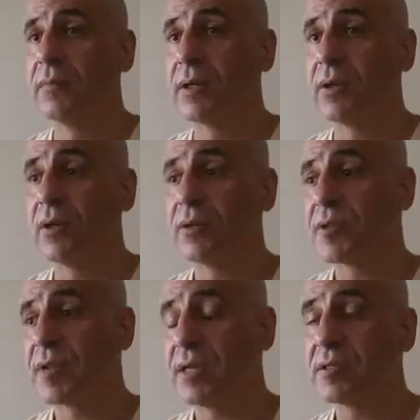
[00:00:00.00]

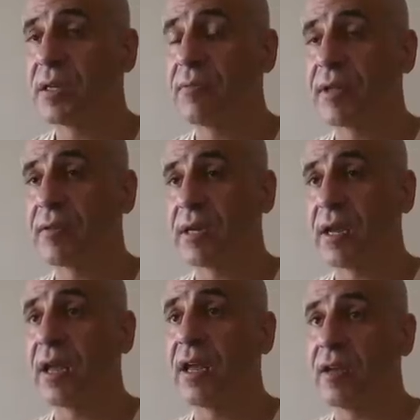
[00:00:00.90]
because there is something that
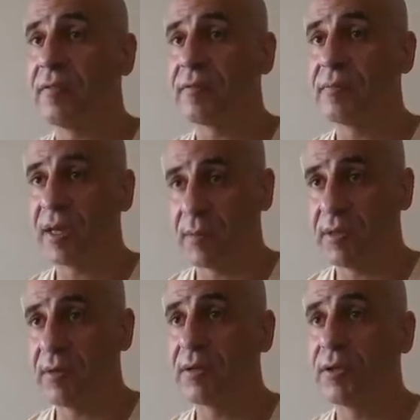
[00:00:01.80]
I have,
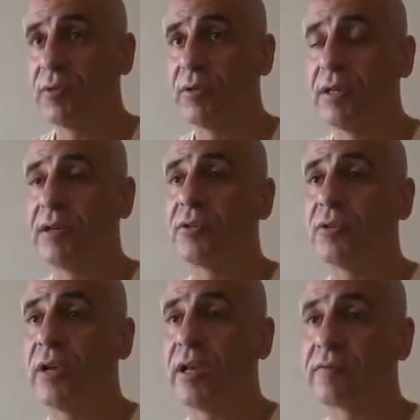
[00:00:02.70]
maybe you need
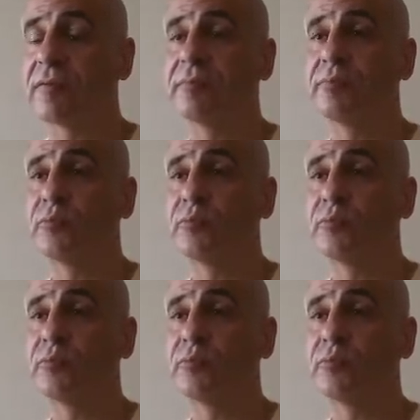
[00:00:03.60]
to have.